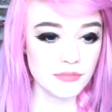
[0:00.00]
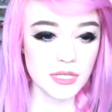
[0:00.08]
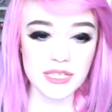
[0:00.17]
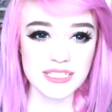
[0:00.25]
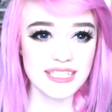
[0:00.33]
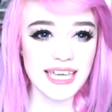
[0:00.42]

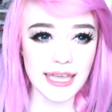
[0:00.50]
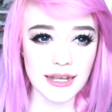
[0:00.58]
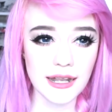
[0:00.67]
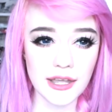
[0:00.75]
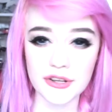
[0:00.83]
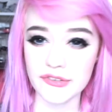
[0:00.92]
Because
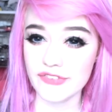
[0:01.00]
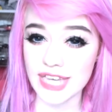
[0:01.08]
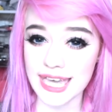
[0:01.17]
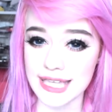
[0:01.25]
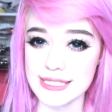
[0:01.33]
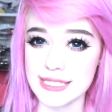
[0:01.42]
getting a load of
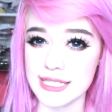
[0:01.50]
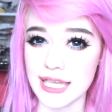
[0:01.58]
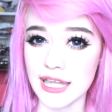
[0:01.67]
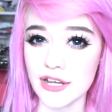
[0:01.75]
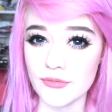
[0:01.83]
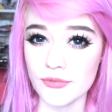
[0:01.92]
kids
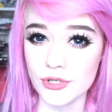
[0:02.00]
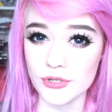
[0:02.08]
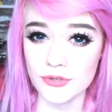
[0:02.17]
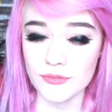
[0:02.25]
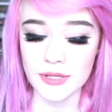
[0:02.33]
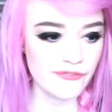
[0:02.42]
in a
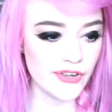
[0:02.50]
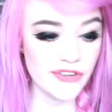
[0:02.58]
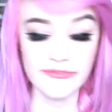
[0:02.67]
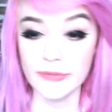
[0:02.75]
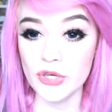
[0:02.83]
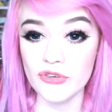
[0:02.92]
room full
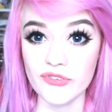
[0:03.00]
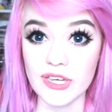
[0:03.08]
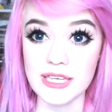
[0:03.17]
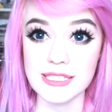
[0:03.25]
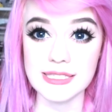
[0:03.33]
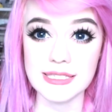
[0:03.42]
of
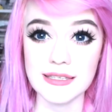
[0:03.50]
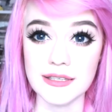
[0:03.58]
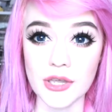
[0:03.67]
movies,